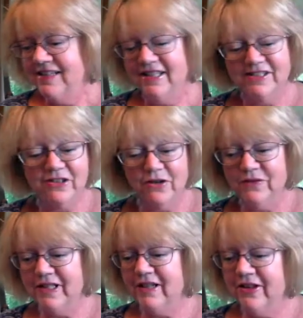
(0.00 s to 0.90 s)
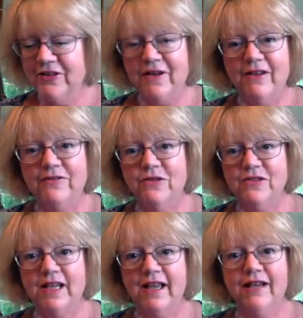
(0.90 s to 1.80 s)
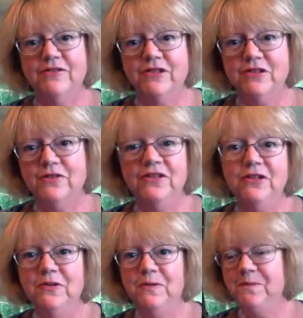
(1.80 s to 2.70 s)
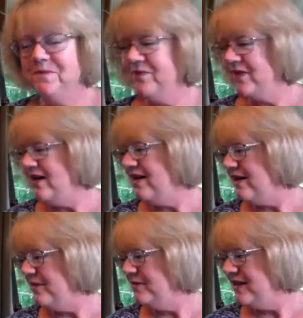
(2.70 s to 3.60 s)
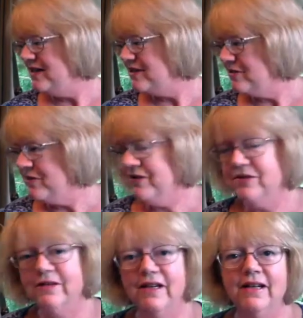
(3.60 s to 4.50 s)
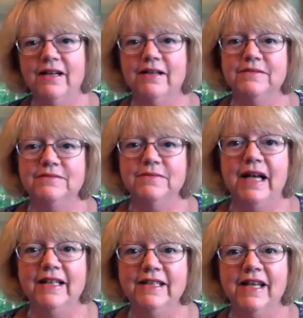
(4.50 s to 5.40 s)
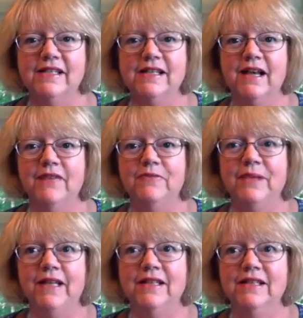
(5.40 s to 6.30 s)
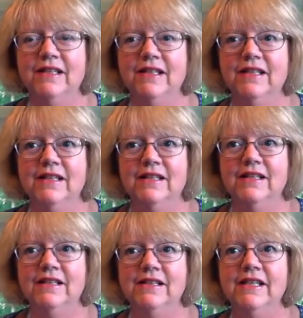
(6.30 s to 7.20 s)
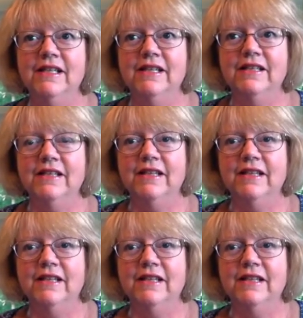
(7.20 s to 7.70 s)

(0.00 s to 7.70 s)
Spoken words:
So the other FOs I have, just a few. In some other podcasts I've been seeing